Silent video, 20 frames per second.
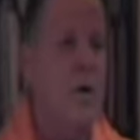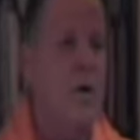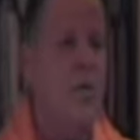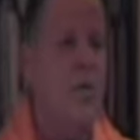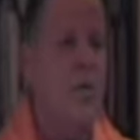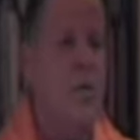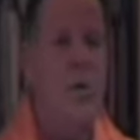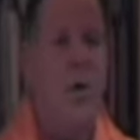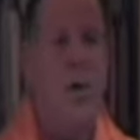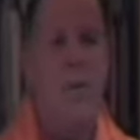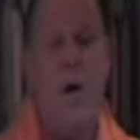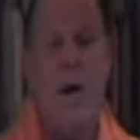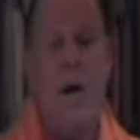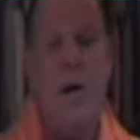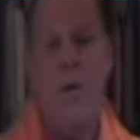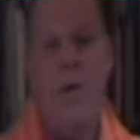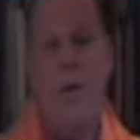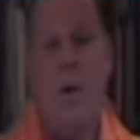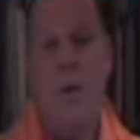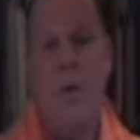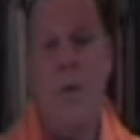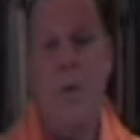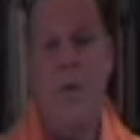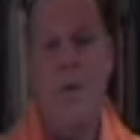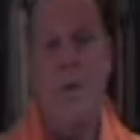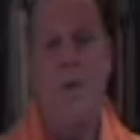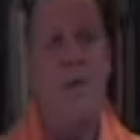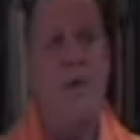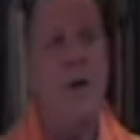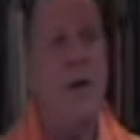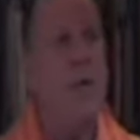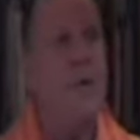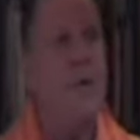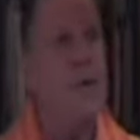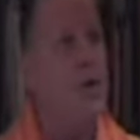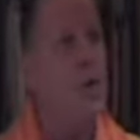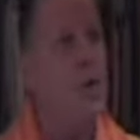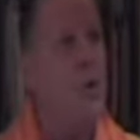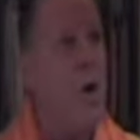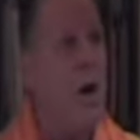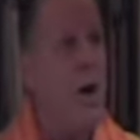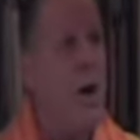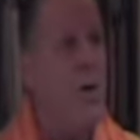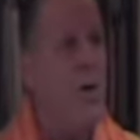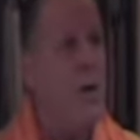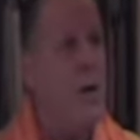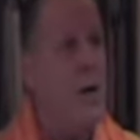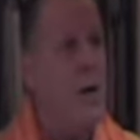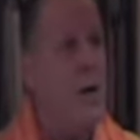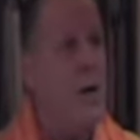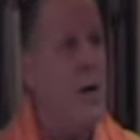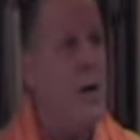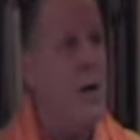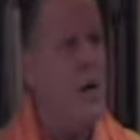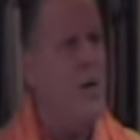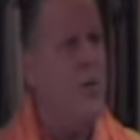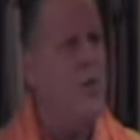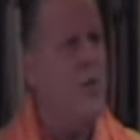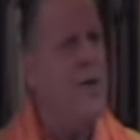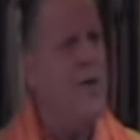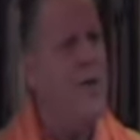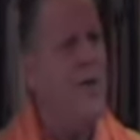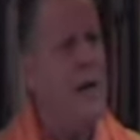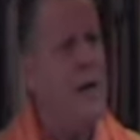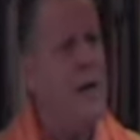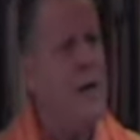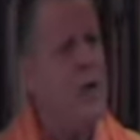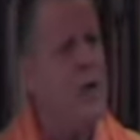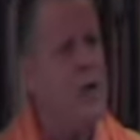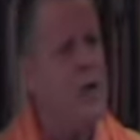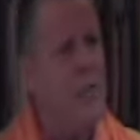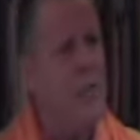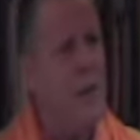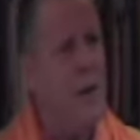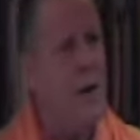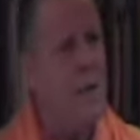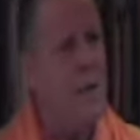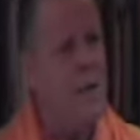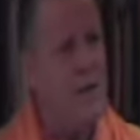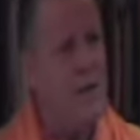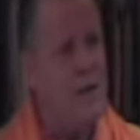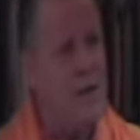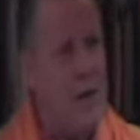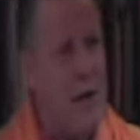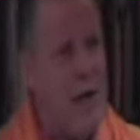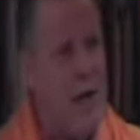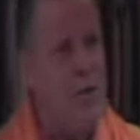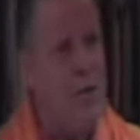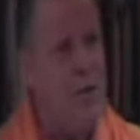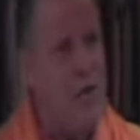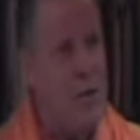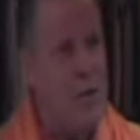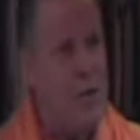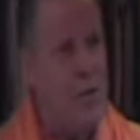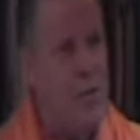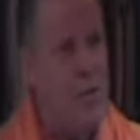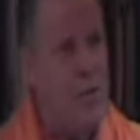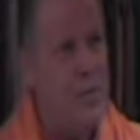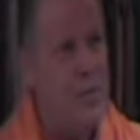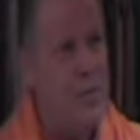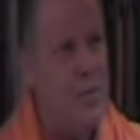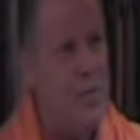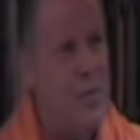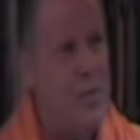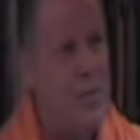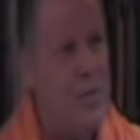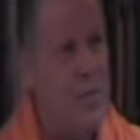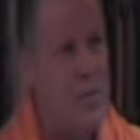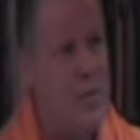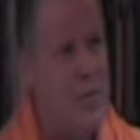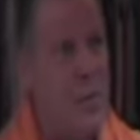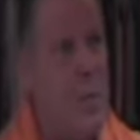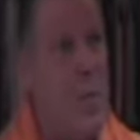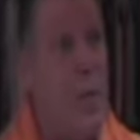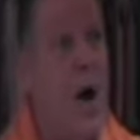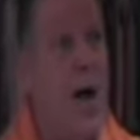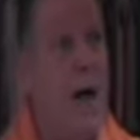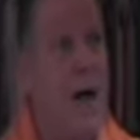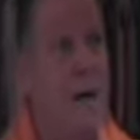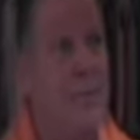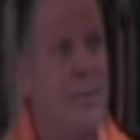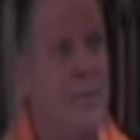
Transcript: what we might call self-inquiry. Reflection upon this nature. Why?